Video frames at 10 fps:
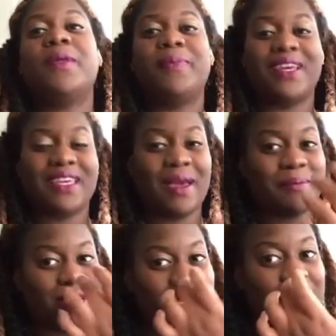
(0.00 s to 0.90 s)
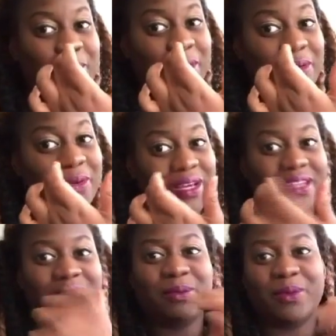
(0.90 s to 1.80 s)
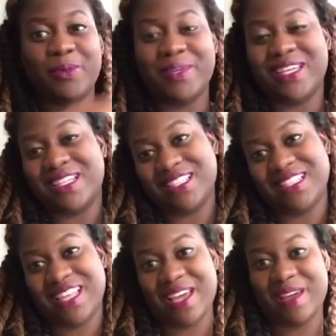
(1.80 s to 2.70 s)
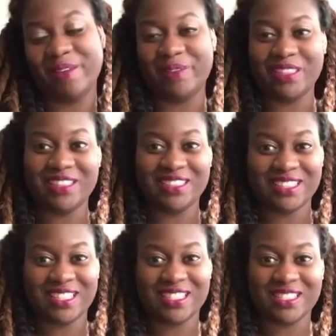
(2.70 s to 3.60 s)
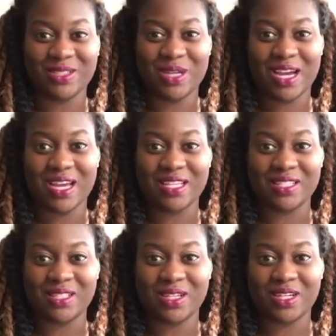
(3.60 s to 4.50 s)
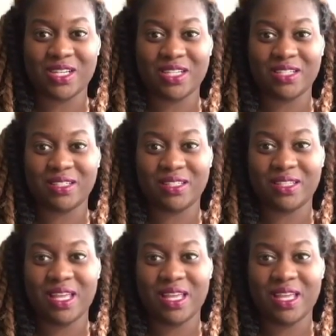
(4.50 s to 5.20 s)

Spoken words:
But yeah, my number 1 will be saved because you guys are gonna...